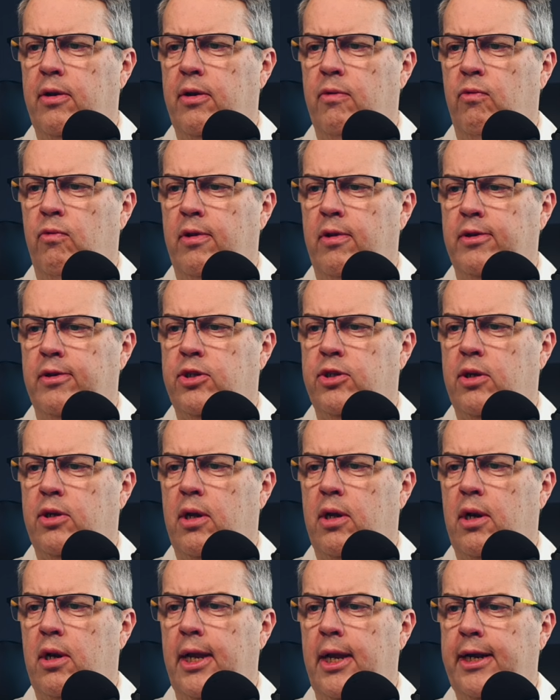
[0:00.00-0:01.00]
Whether it's
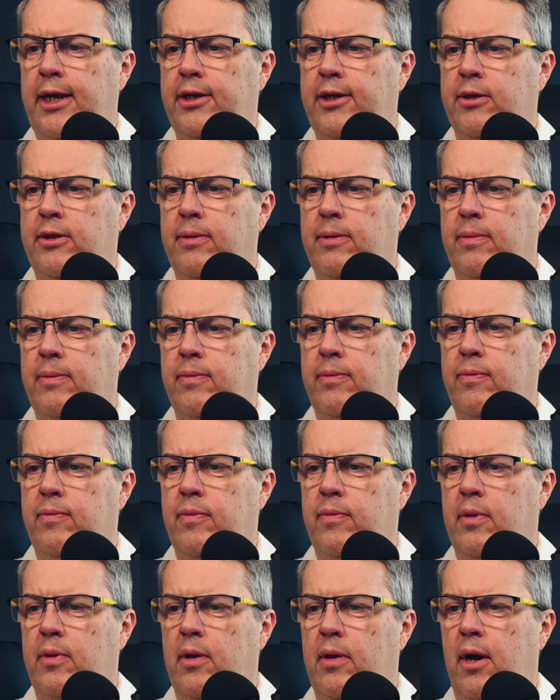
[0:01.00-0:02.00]
clicked,
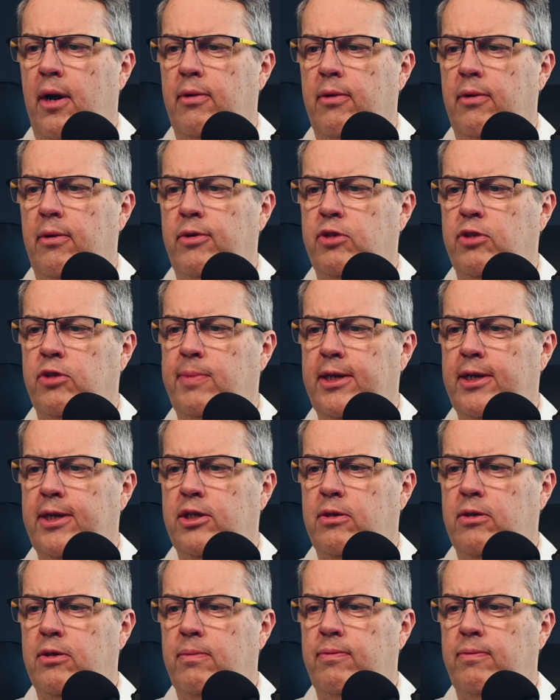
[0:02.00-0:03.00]
auto
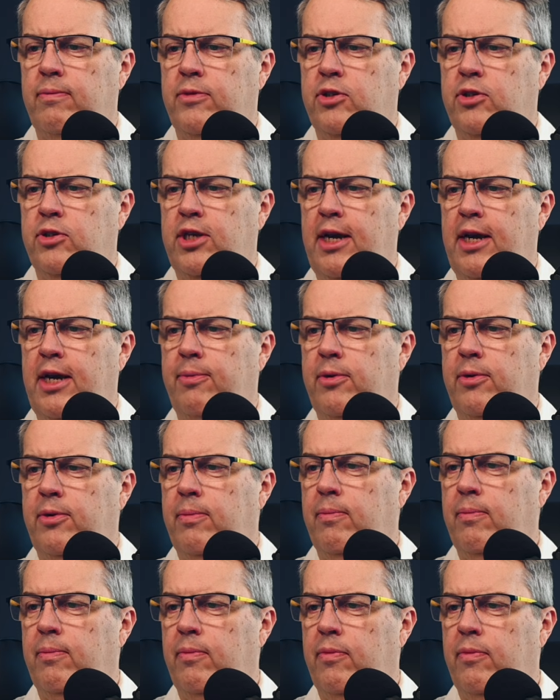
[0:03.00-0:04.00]
dismissed, skipped,
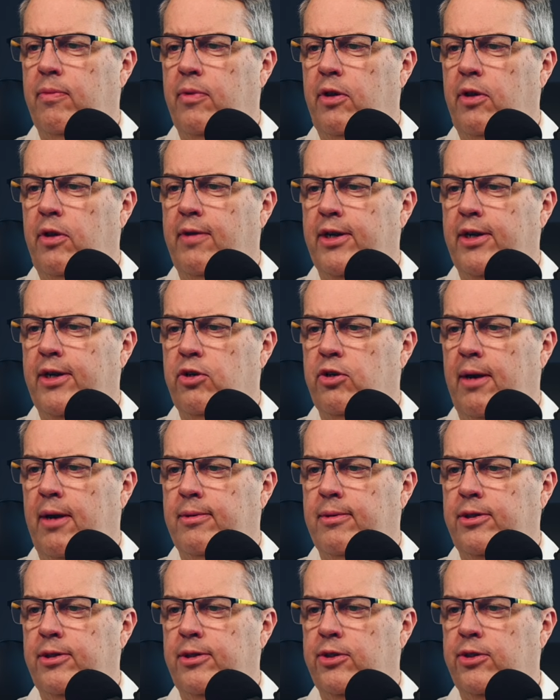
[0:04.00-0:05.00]
you've got your
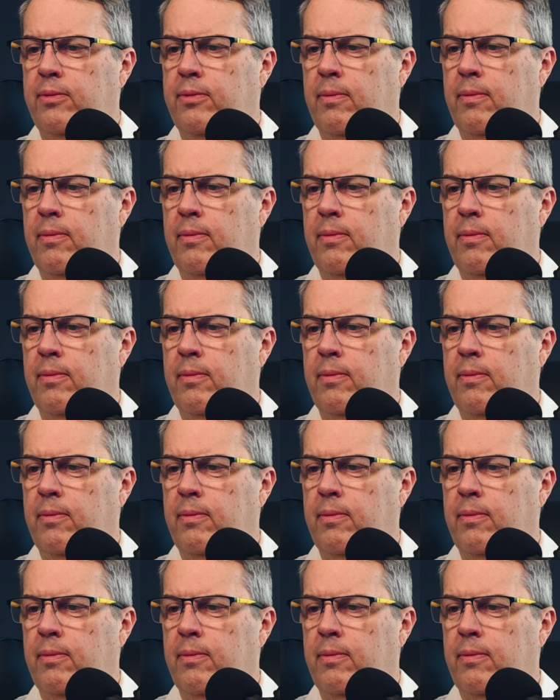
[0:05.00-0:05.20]
options.